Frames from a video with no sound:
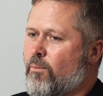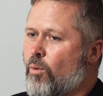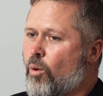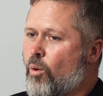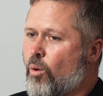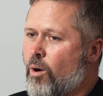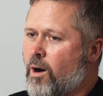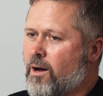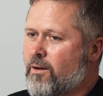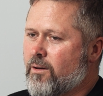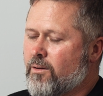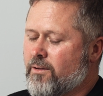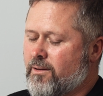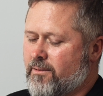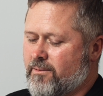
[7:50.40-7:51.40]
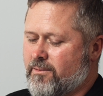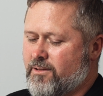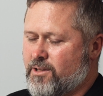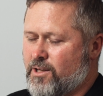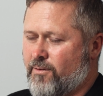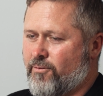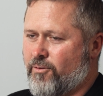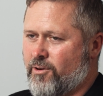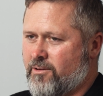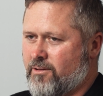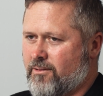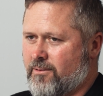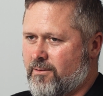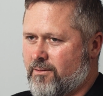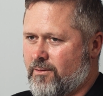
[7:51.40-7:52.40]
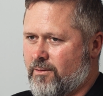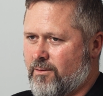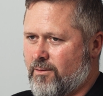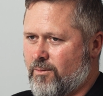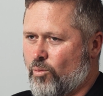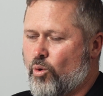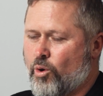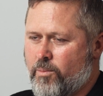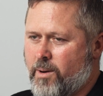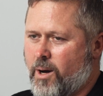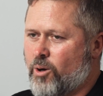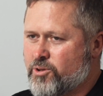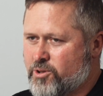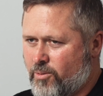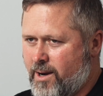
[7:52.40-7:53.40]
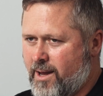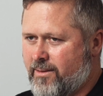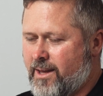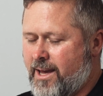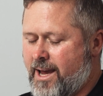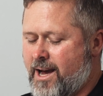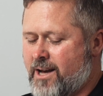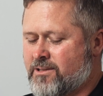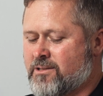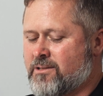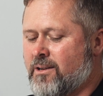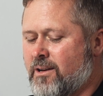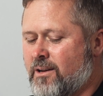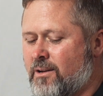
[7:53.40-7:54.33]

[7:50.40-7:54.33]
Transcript: more different water bowls around the house,